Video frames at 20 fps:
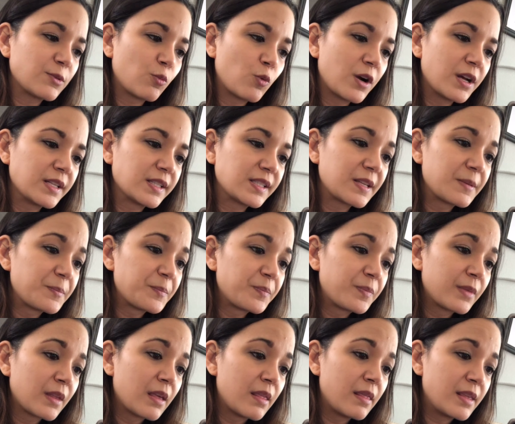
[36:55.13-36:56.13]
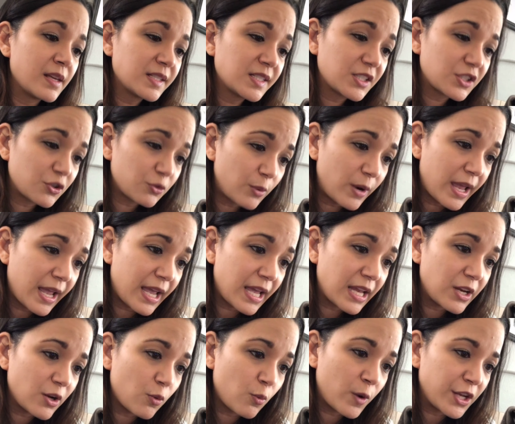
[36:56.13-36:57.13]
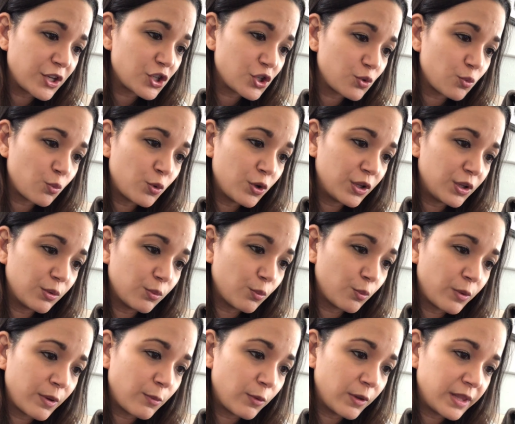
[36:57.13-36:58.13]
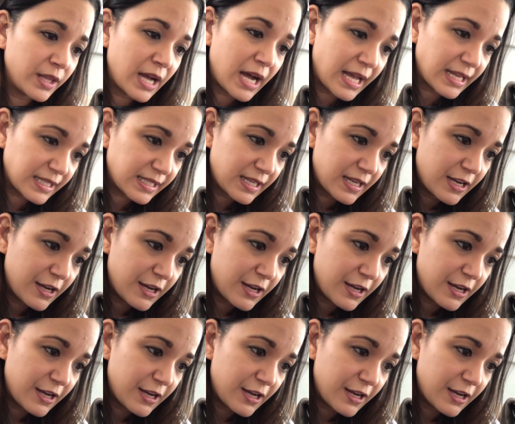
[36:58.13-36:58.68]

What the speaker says: was this thread, which we will not